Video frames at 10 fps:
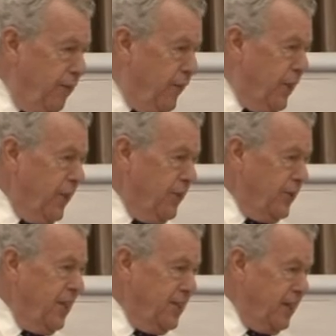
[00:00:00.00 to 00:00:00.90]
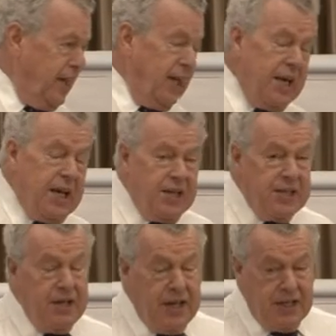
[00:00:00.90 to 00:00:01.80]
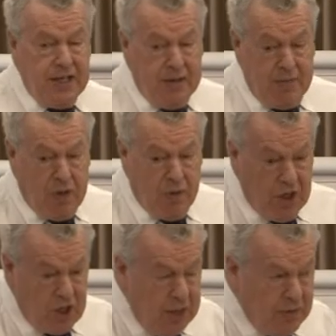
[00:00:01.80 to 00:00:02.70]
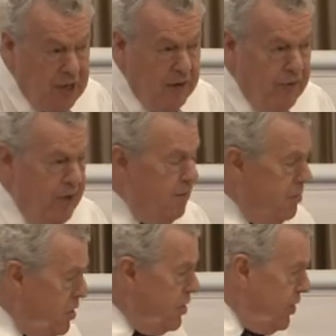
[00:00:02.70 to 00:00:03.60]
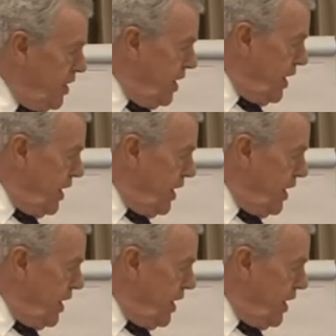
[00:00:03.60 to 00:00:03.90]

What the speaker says: France and Italy, sometimes it can be quite cheap stuff, but you don't get a